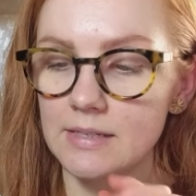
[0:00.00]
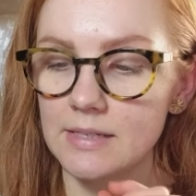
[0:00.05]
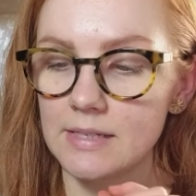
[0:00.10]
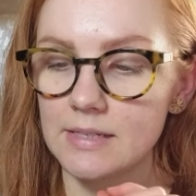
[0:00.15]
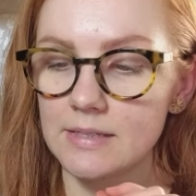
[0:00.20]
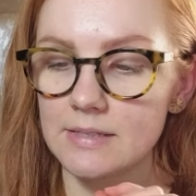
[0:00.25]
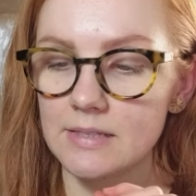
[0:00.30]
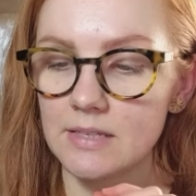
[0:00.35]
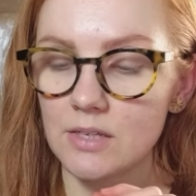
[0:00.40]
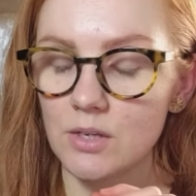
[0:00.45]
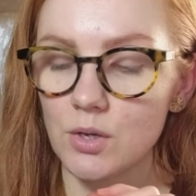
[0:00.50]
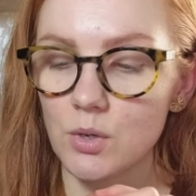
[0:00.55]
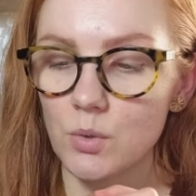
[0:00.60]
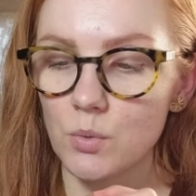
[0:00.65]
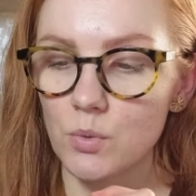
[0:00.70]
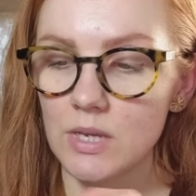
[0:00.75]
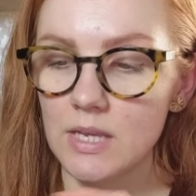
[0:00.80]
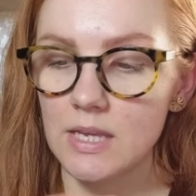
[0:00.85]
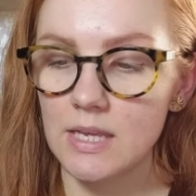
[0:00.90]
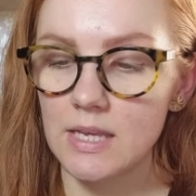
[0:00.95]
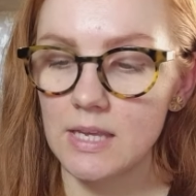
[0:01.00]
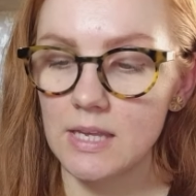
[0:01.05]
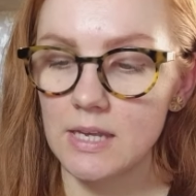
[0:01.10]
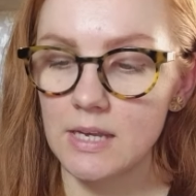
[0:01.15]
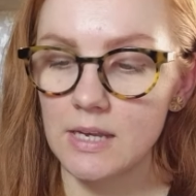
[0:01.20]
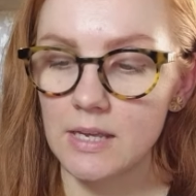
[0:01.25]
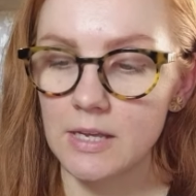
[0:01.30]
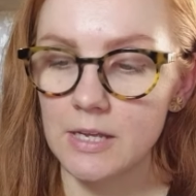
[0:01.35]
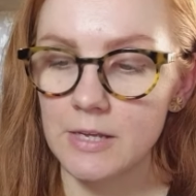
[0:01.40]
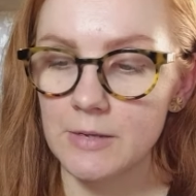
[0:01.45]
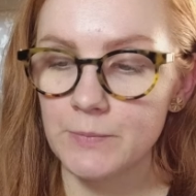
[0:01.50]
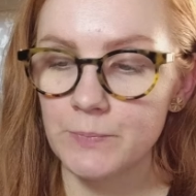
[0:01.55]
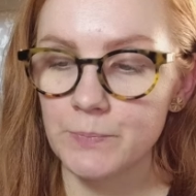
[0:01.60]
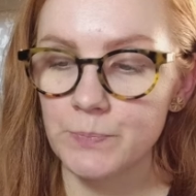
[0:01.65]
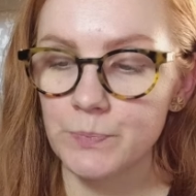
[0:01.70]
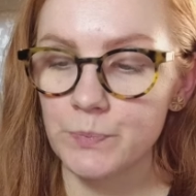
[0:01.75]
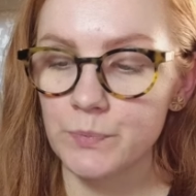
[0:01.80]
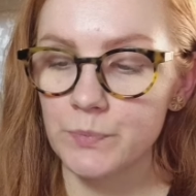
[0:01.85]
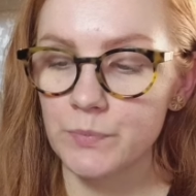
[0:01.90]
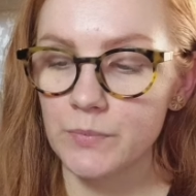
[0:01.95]
this green,
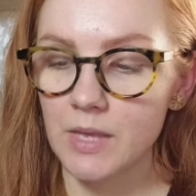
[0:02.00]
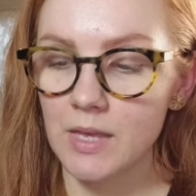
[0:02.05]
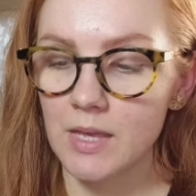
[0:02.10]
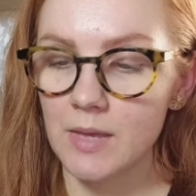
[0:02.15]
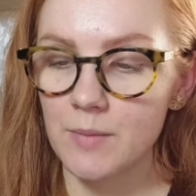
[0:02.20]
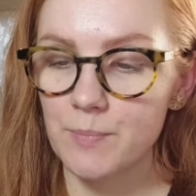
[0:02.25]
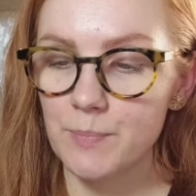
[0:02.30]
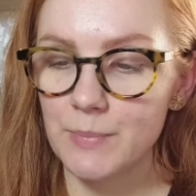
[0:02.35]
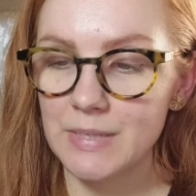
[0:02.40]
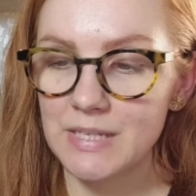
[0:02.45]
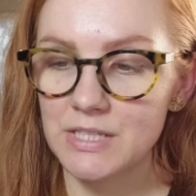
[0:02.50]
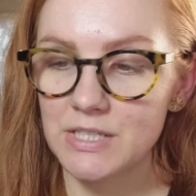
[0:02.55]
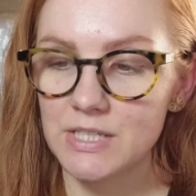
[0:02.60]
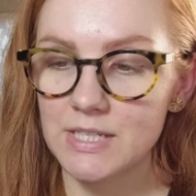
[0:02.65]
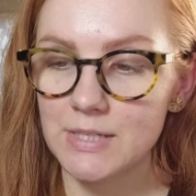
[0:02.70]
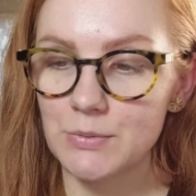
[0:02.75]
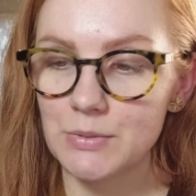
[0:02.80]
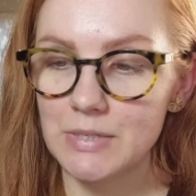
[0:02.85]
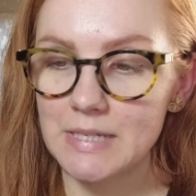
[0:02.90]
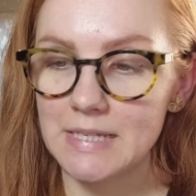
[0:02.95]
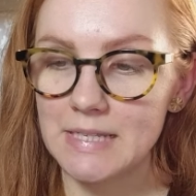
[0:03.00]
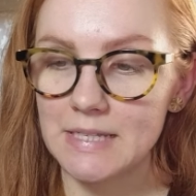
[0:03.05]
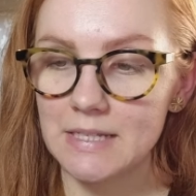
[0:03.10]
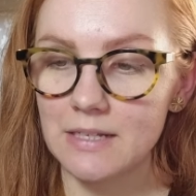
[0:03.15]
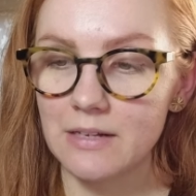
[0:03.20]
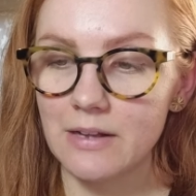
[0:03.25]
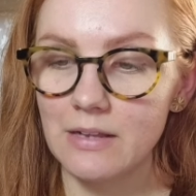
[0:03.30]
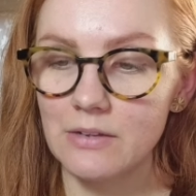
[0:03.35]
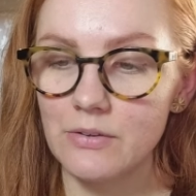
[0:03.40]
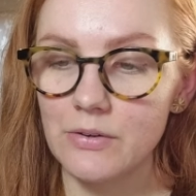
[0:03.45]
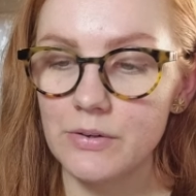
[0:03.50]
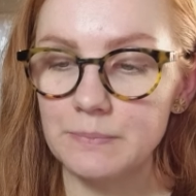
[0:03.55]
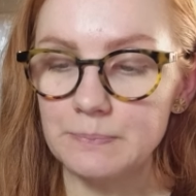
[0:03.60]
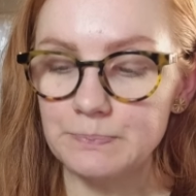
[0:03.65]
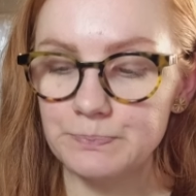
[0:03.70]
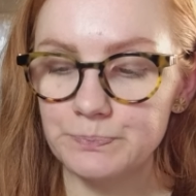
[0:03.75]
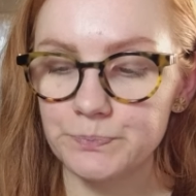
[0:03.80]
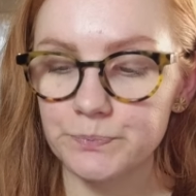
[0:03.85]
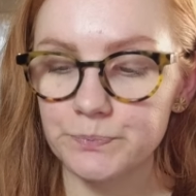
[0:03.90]
minty green color.